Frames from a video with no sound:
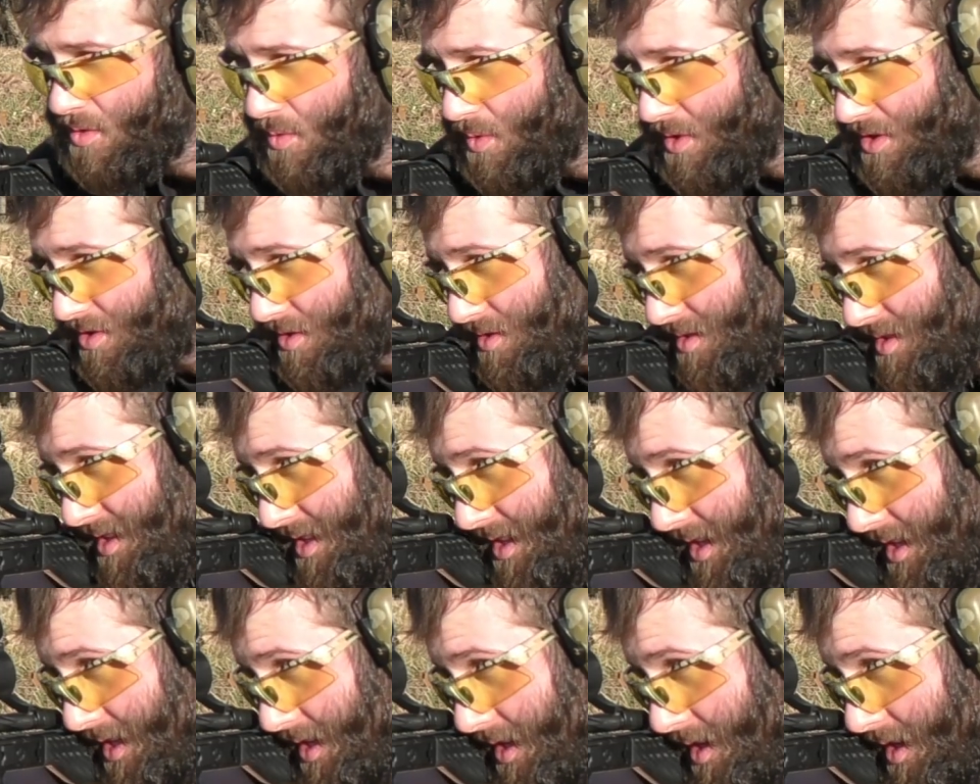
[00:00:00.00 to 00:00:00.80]
We shall
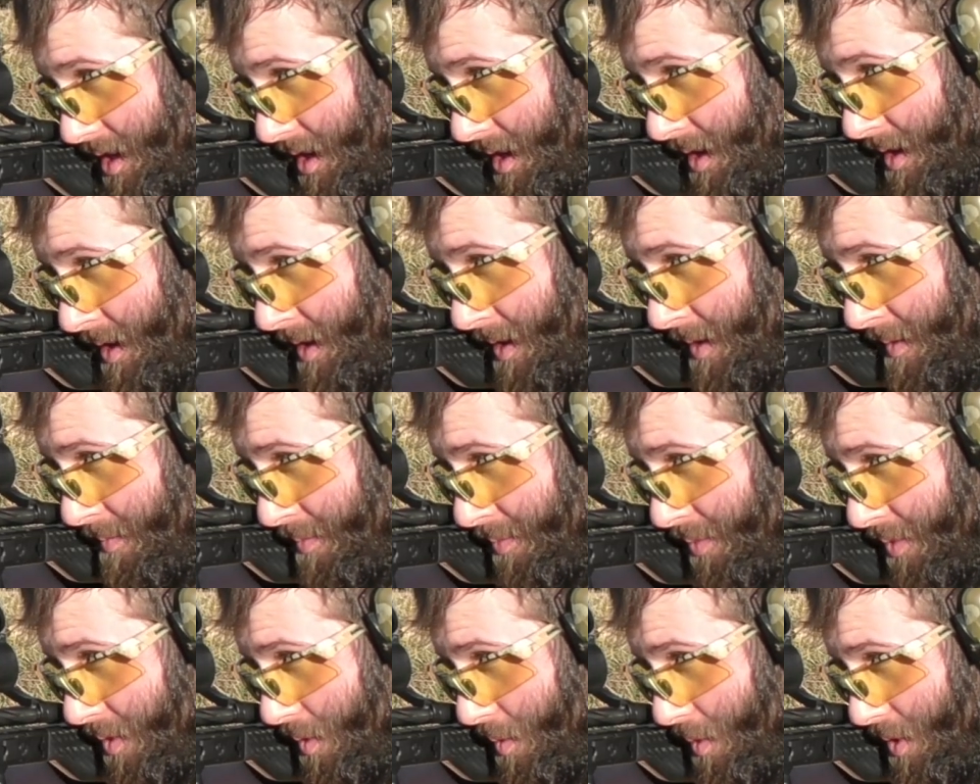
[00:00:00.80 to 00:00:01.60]
see
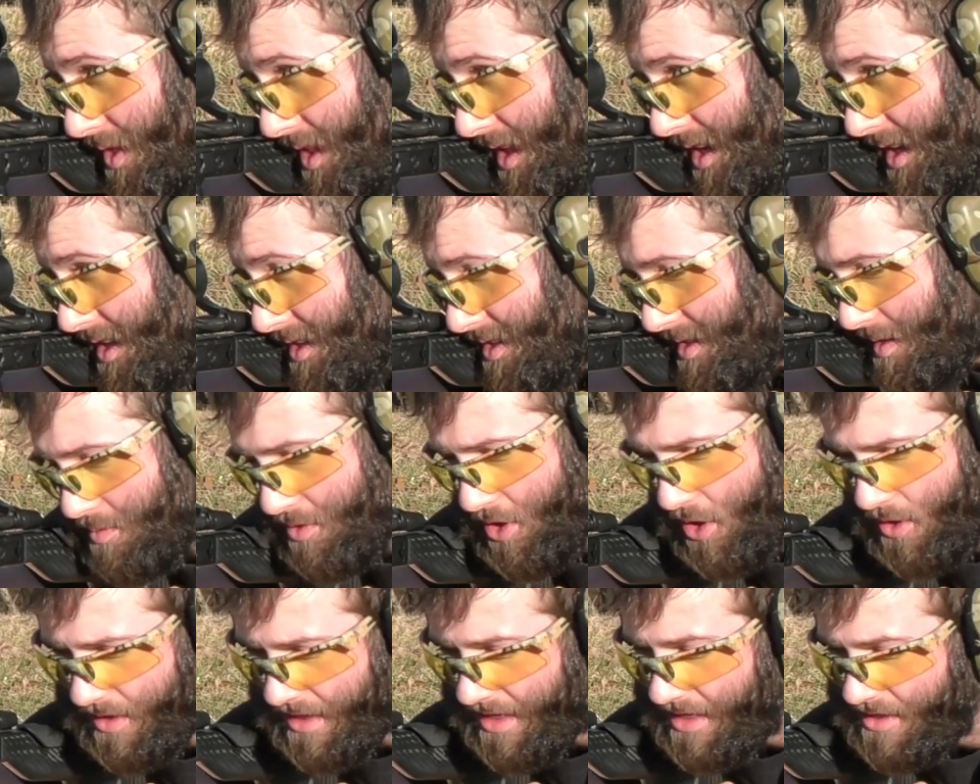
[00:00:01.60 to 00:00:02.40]
what that ends up
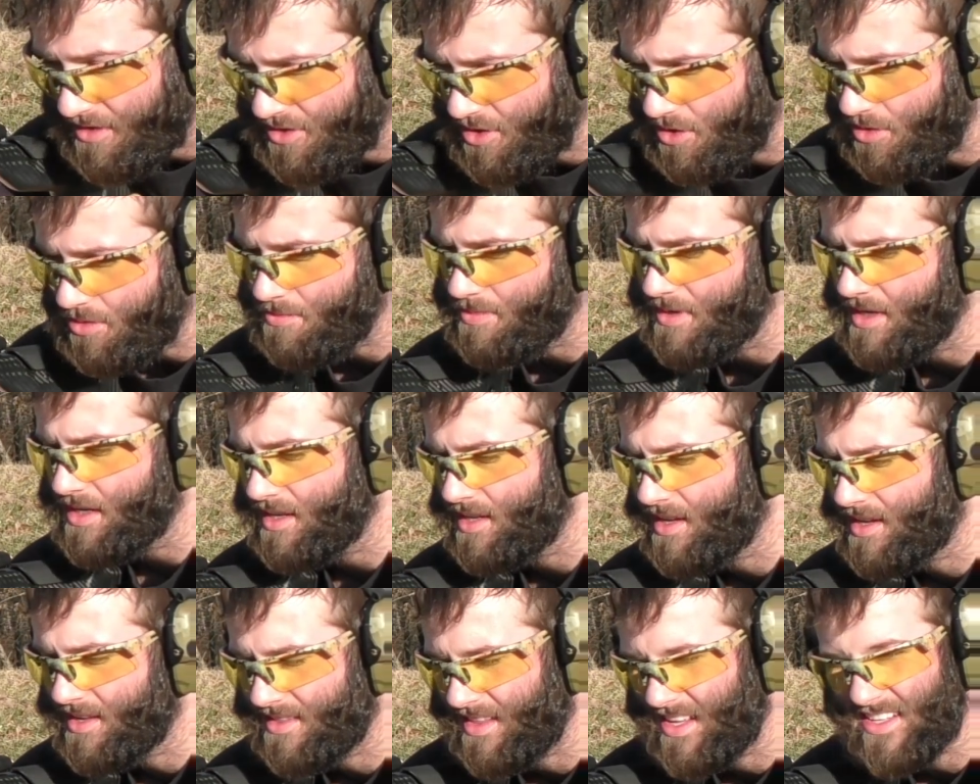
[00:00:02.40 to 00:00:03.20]
turning into,
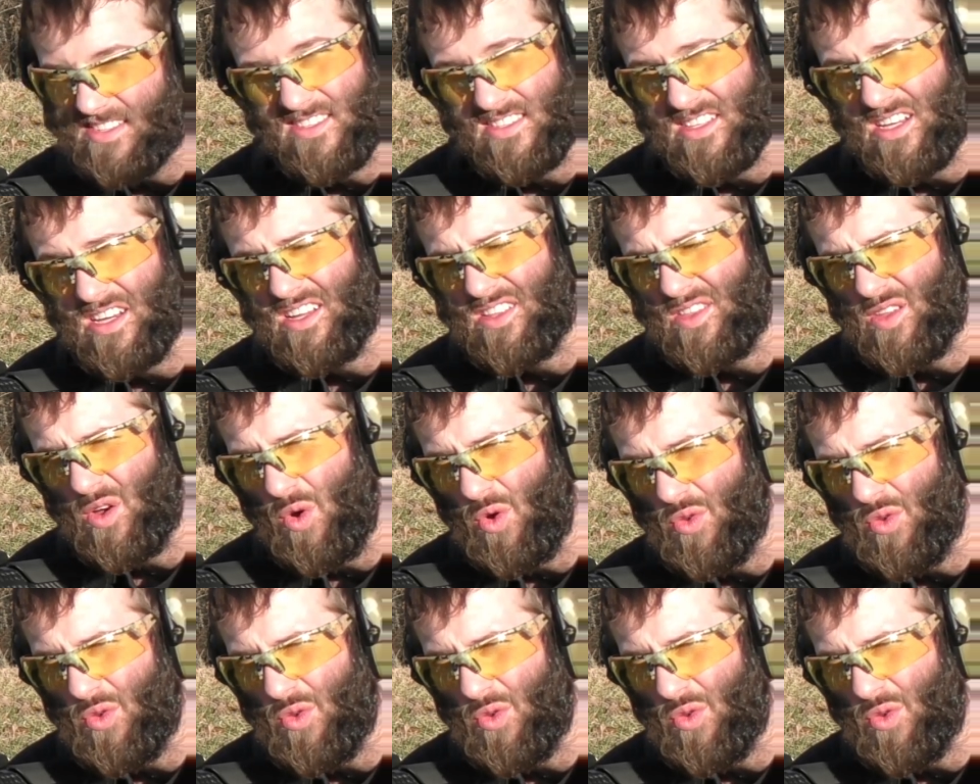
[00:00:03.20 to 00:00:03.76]
but that's the, the